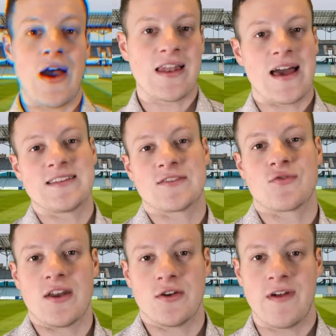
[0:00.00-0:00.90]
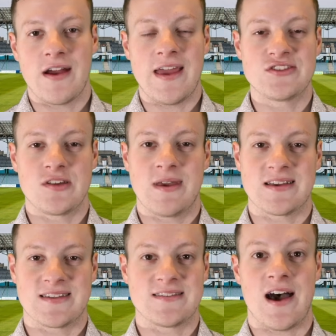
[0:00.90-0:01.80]
I like this Rondo variation
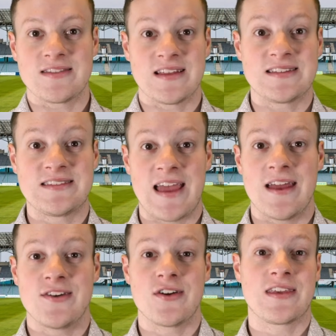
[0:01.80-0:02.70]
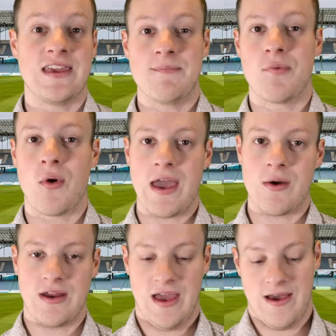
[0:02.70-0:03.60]
because it's not the standard keep away
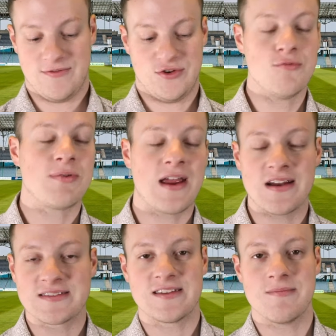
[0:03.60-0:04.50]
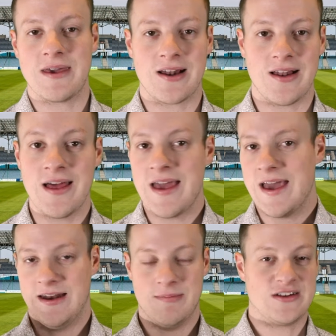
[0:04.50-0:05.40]
where you have 2 players in the middle
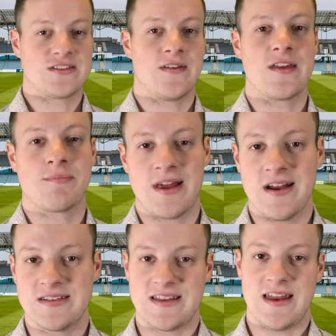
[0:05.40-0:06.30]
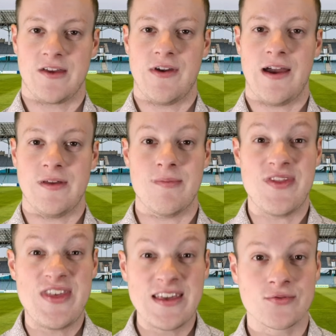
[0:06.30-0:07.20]
and a bunch of other players standing around
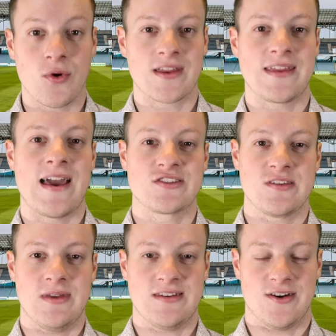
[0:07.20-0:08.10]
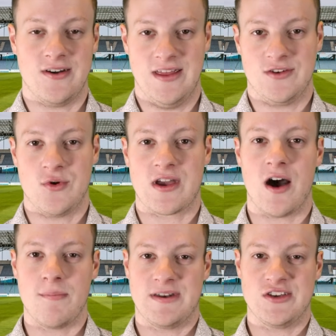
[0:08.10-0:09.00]
them. This one can actually be turned into a
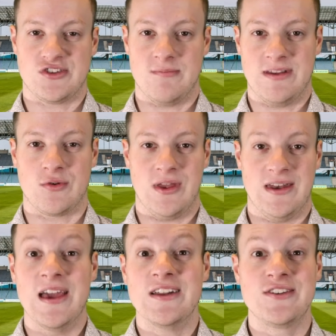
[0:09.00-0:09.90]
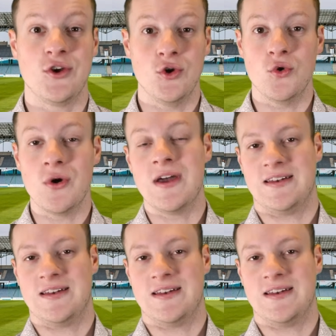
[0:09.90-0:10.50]
competition between 2